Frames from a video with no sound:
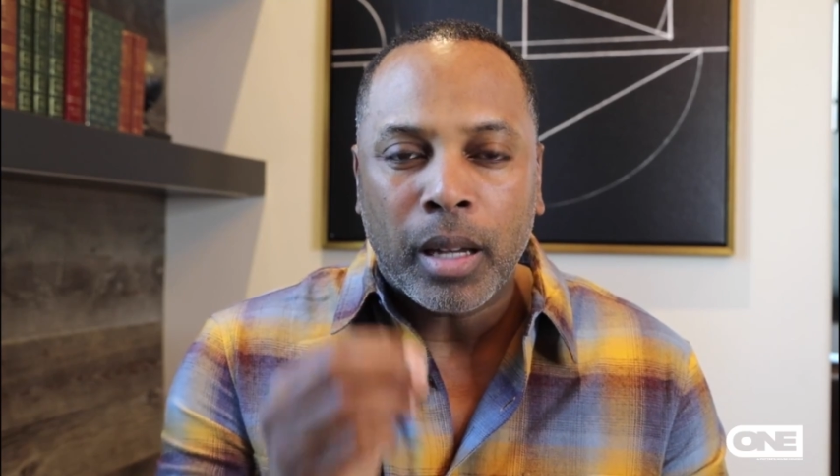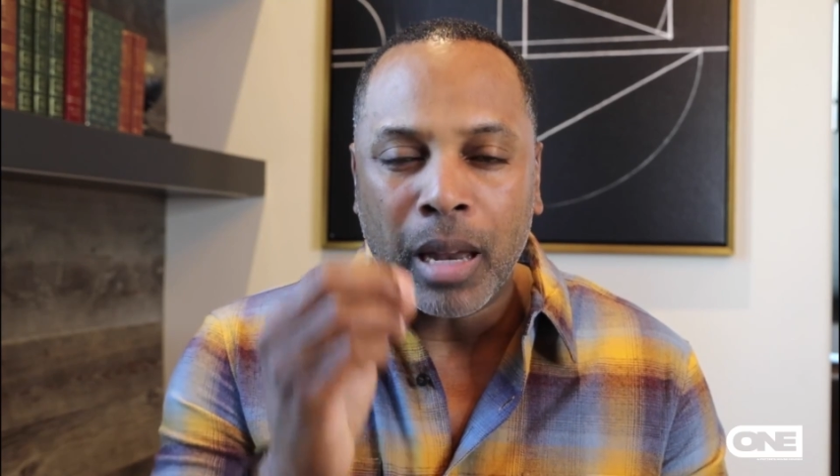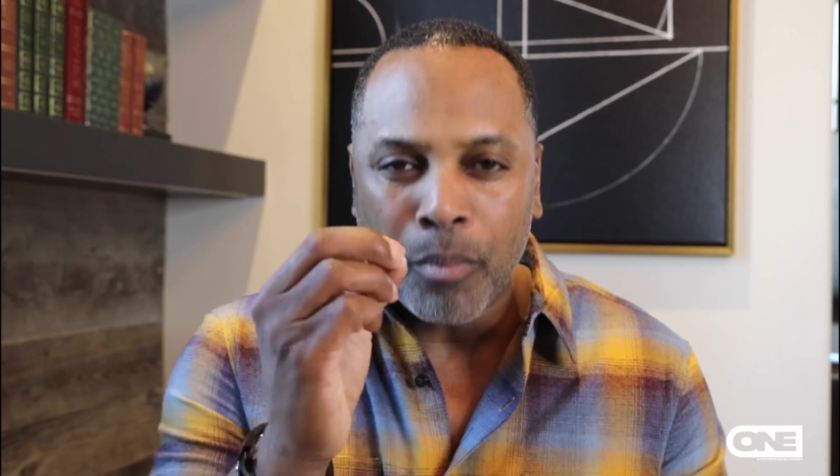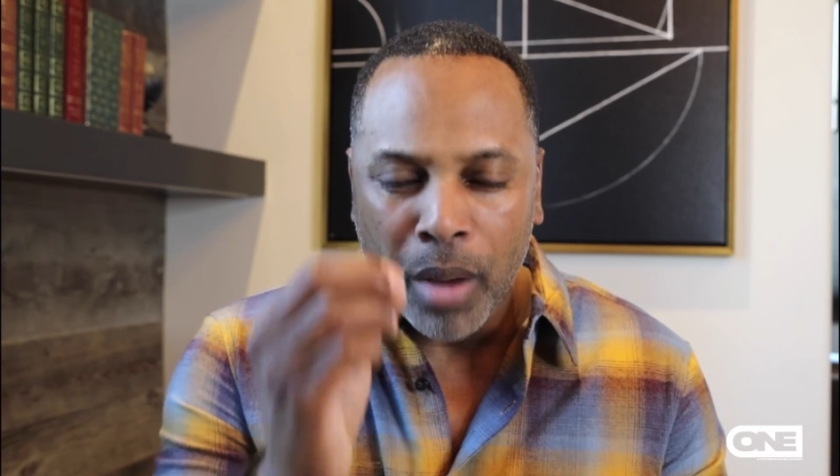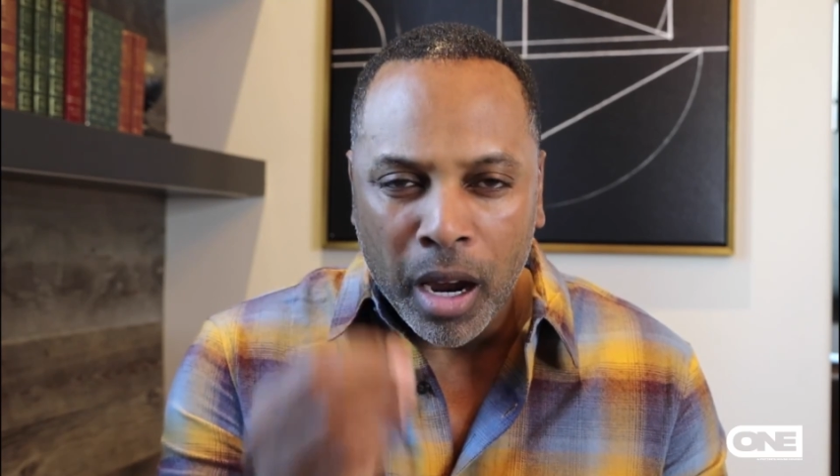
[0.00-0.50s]

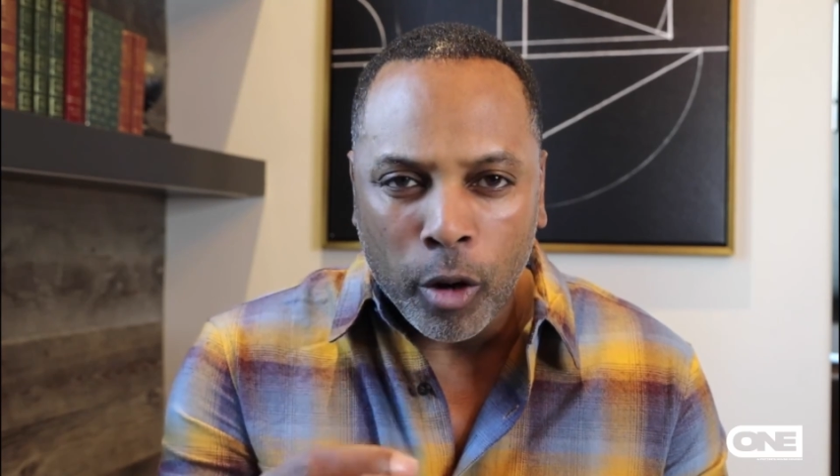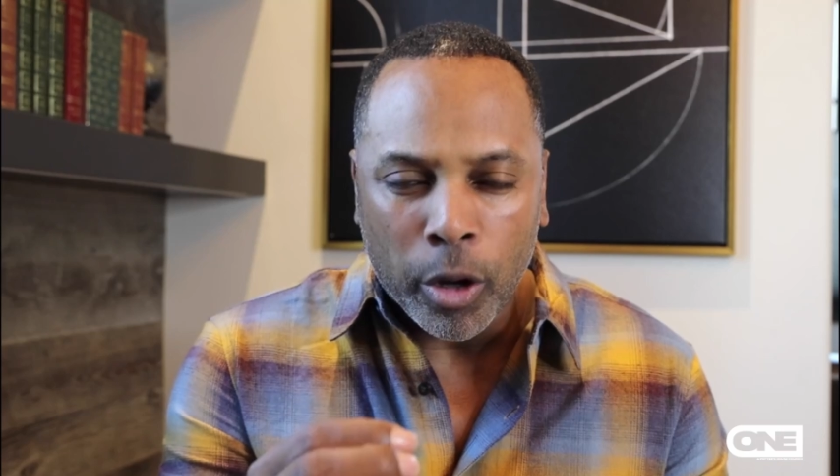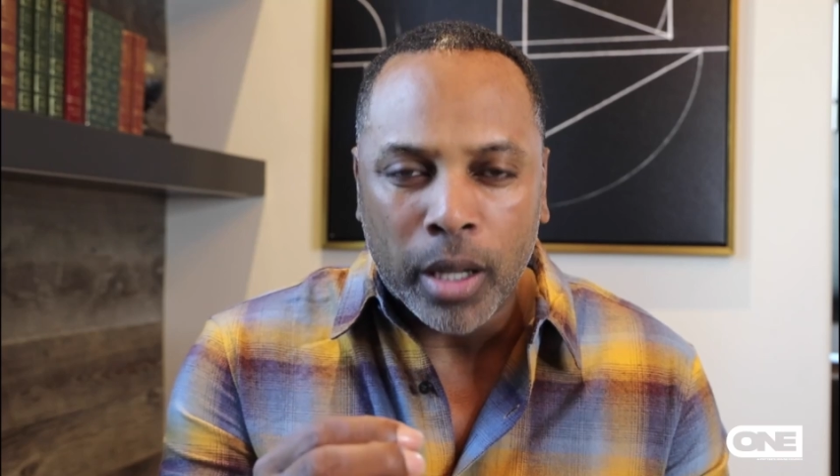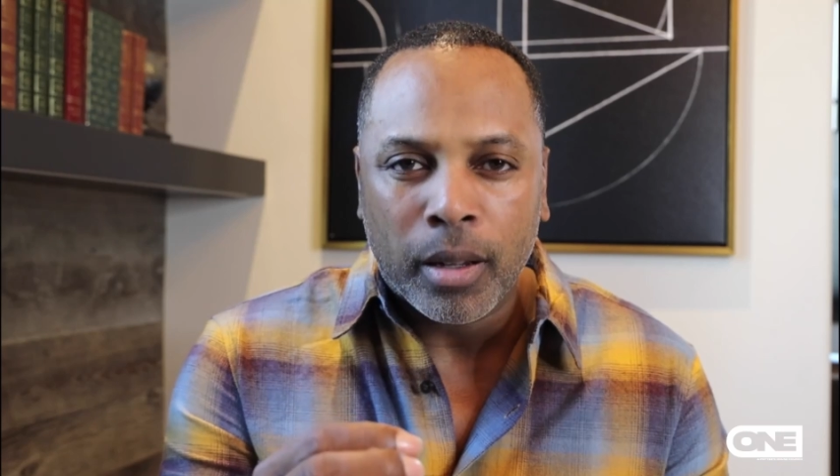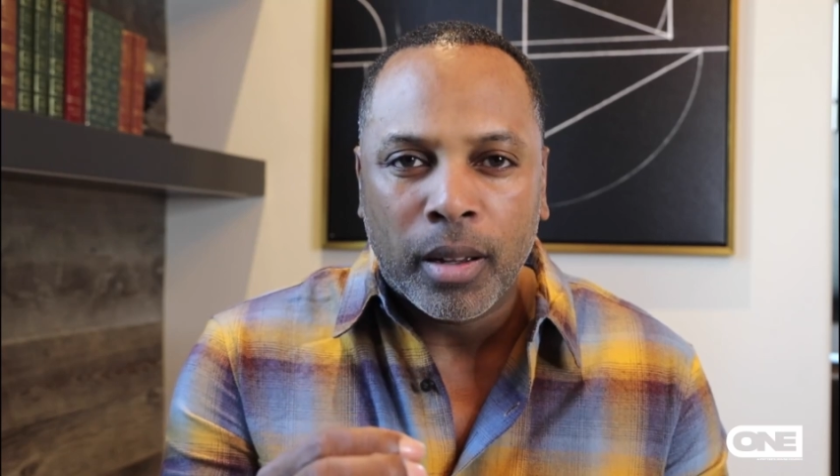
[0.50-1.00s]
and
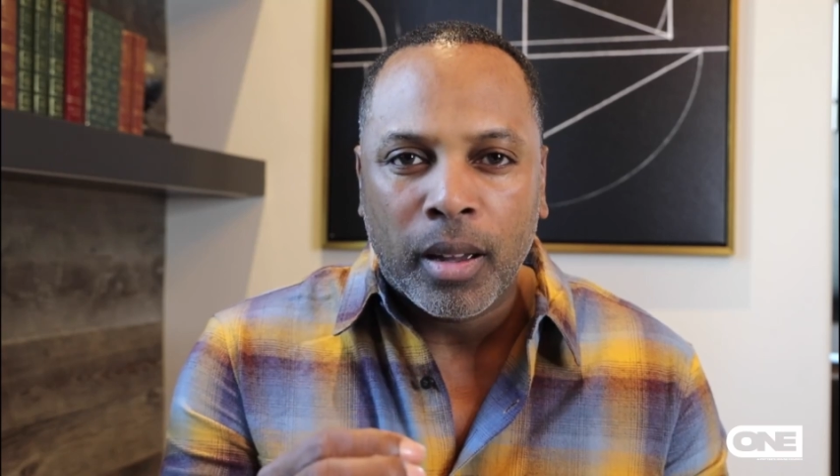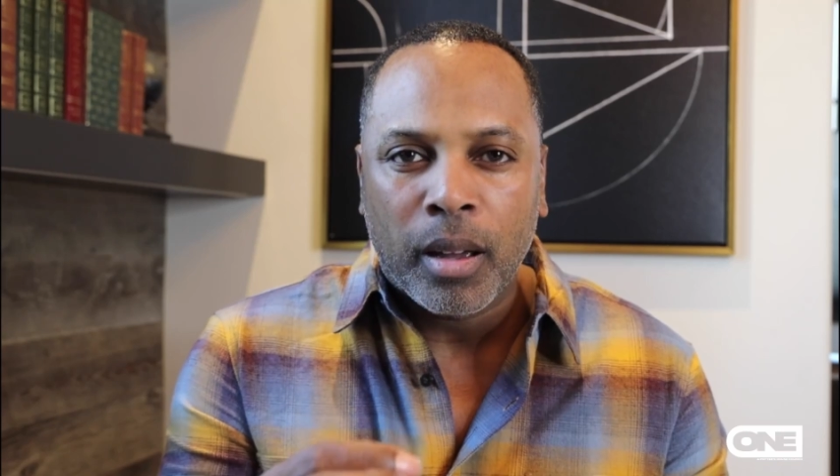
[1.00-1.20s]
marry